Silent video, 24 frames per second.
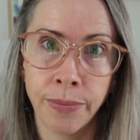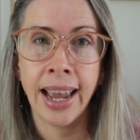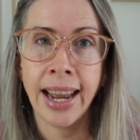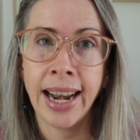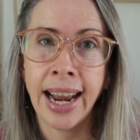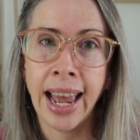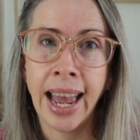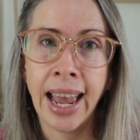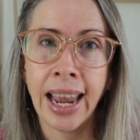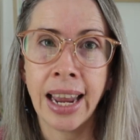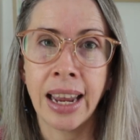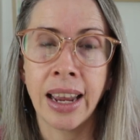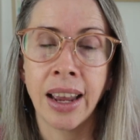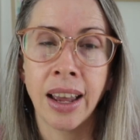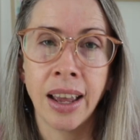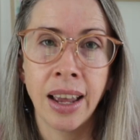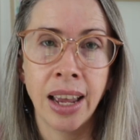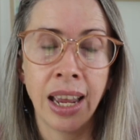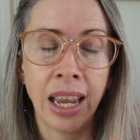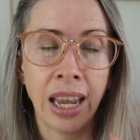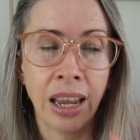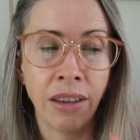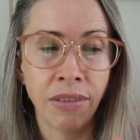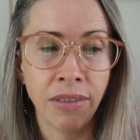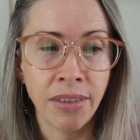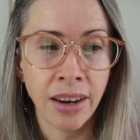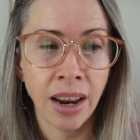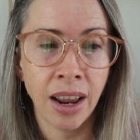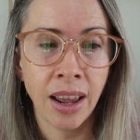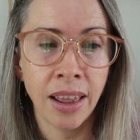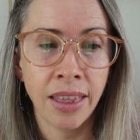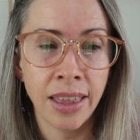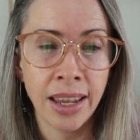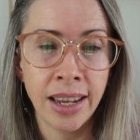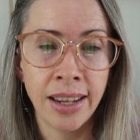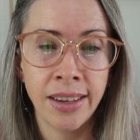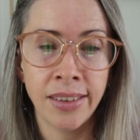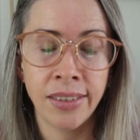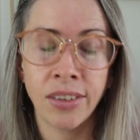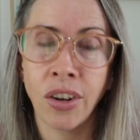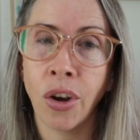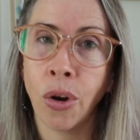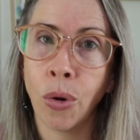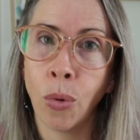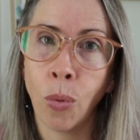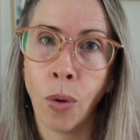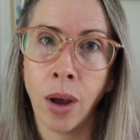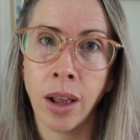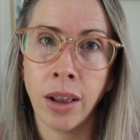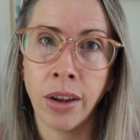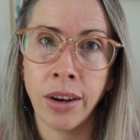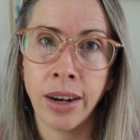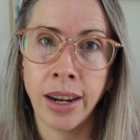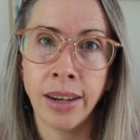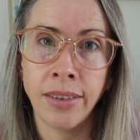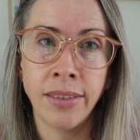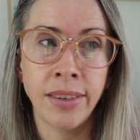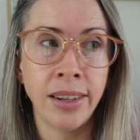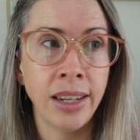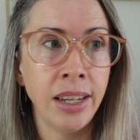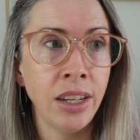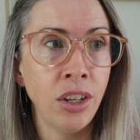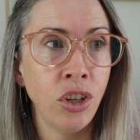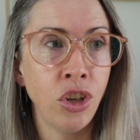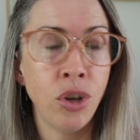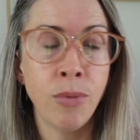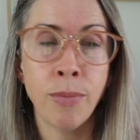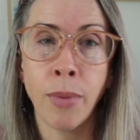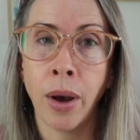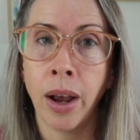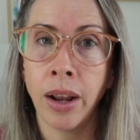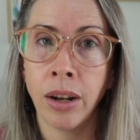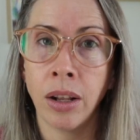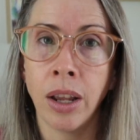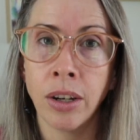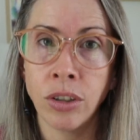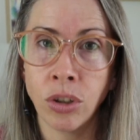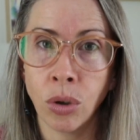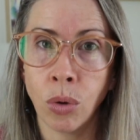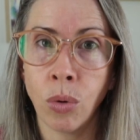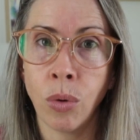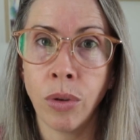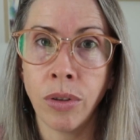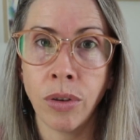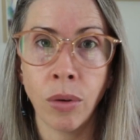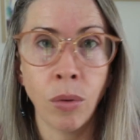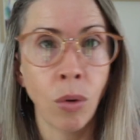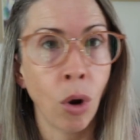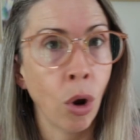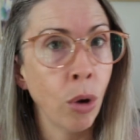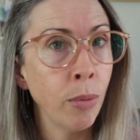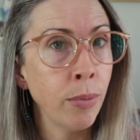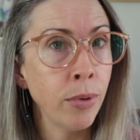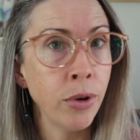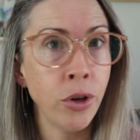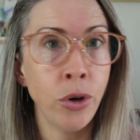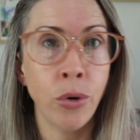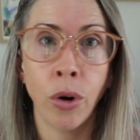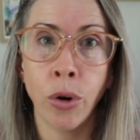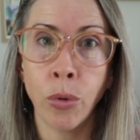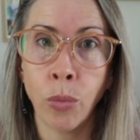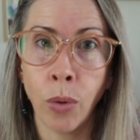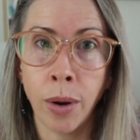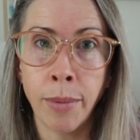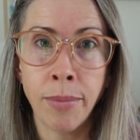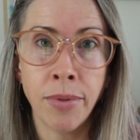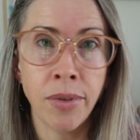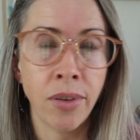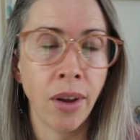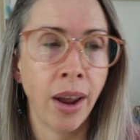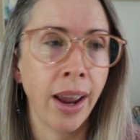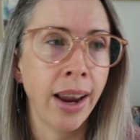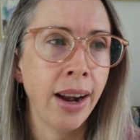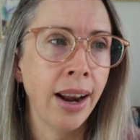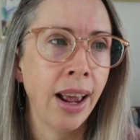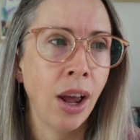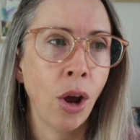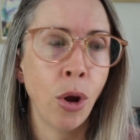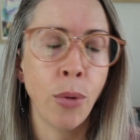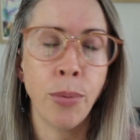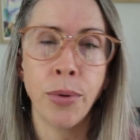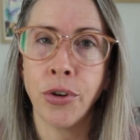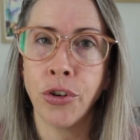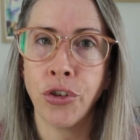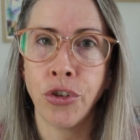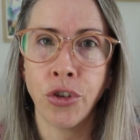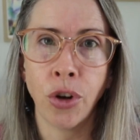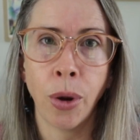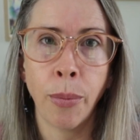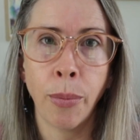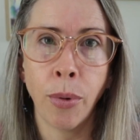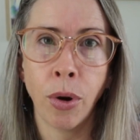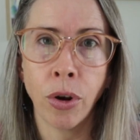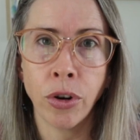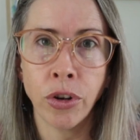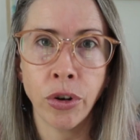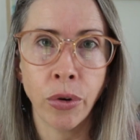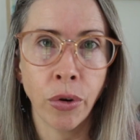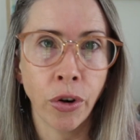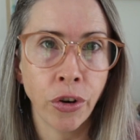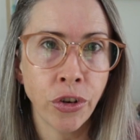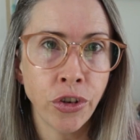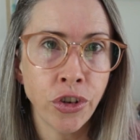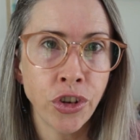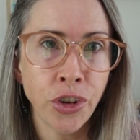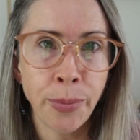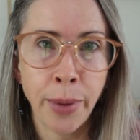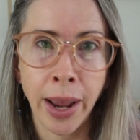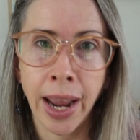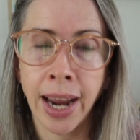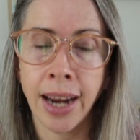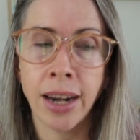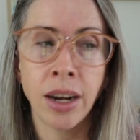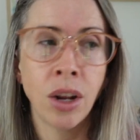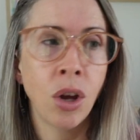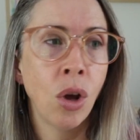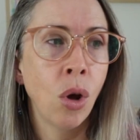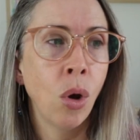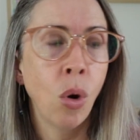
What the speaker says: And hey, if things go well on Etsy, you might like to also open your own website, open a shop on your own domain,